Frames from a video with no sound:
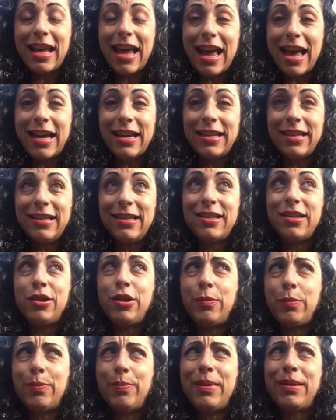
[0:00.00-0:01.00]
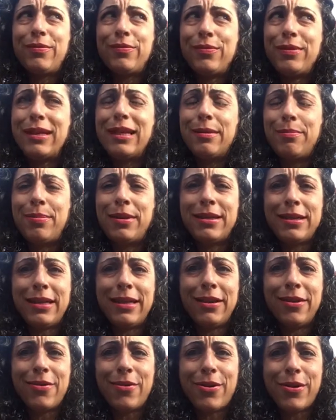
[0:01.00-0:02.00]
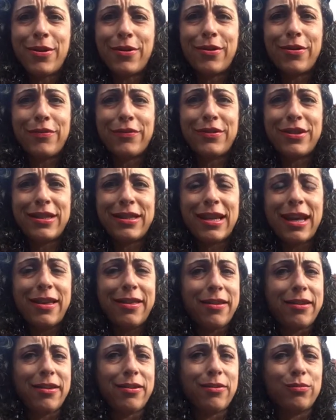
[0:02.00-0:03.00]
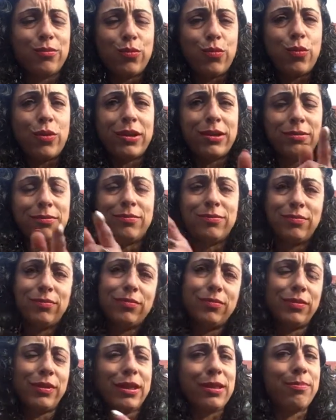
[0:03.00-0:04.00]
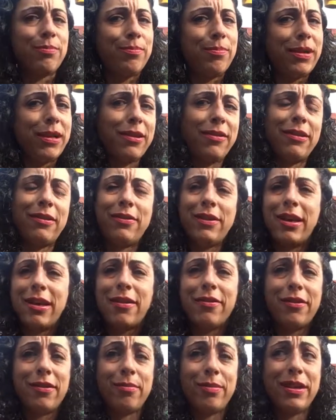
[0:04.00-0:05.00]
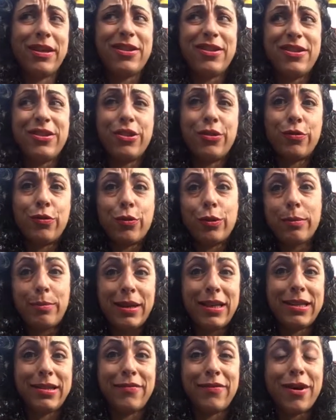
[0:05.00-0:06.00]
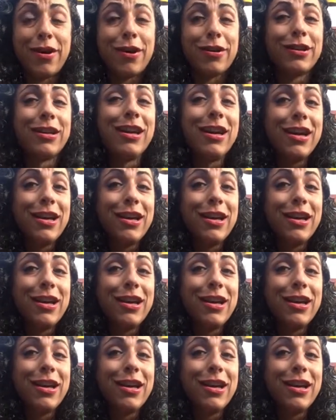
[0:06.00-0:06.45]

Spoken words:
And you'd be really pissing God off to say that one was better than the other, because you're all a piece of art.